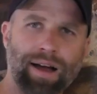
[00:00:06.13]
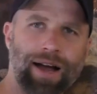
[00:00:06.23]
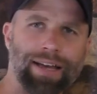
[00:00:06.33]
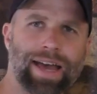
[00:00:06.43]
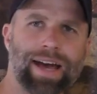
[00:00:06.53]

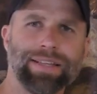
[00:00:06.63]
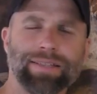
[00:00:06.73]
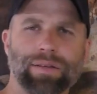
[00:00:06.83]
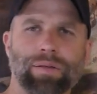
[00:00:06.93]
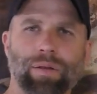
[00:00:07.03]
Hi
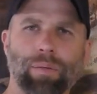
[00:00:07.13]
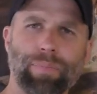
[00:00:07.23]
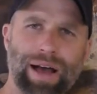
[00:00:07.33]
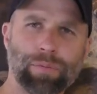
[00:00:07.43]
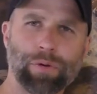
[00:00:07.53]
guys,
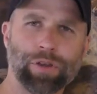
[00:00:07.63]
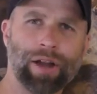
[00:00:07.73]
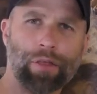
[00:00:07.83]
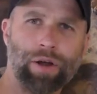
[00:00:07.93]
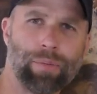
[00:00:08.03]
back with
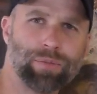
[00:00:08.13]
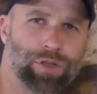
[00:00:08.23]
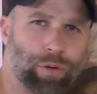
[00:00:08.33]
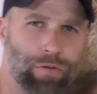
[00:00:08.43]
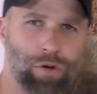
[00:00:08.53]
another
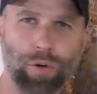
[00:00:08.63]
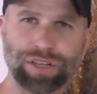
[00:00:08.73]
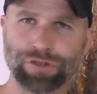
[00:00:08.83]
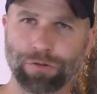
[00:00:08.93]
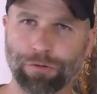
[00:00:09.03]
episode of
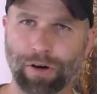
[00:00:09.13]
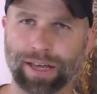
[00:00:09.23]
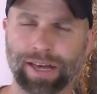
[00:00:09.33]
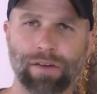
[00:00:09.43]
Question Fucking